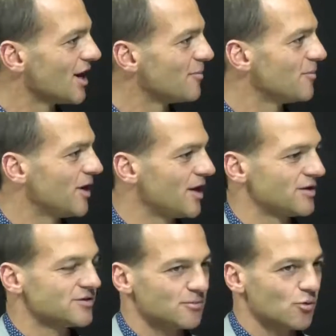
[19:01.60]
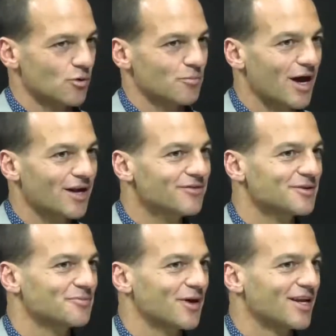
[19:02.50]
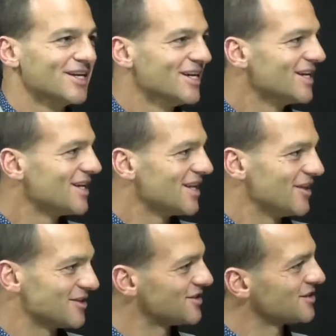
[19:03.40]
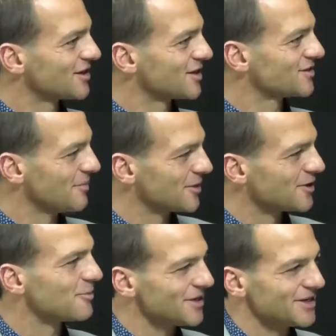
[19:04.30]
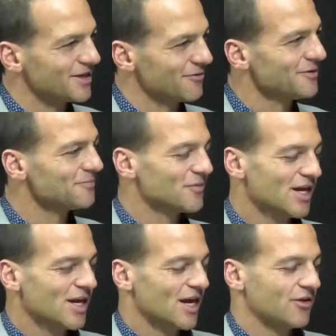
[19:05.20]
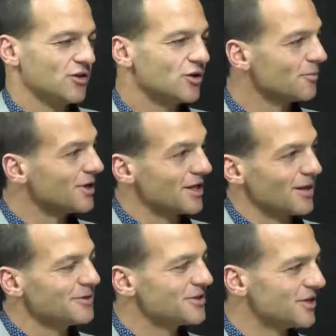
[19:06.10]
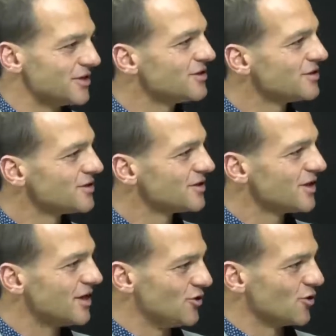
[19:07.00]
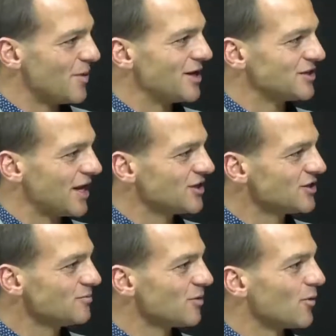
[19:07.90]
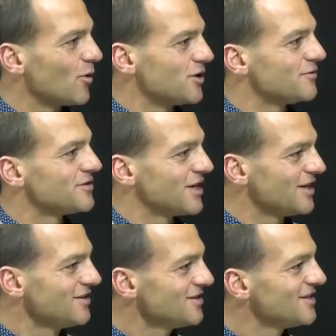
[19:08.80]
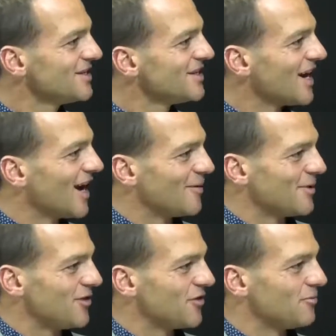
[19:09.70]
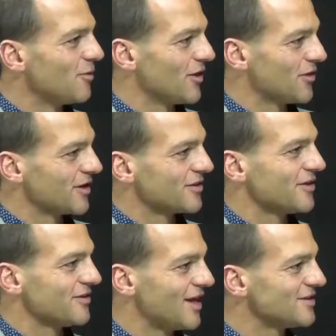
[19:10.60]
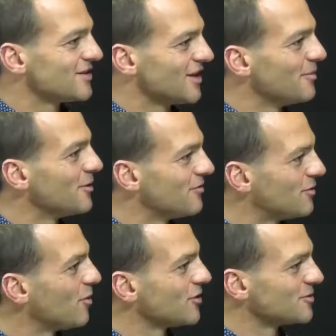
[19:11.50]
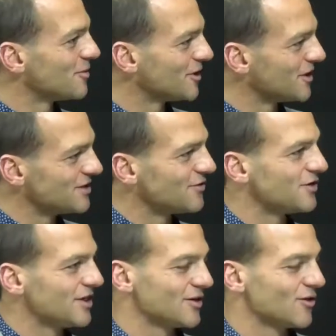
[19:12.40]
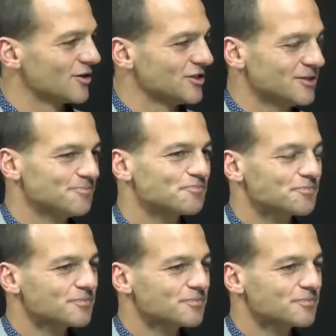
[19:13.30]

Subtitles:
and it's an important part of it, but this is something completely different. And I think you can be limited in your imagination by what you've seen, and might think that that's the limit of the possibilities of the technology.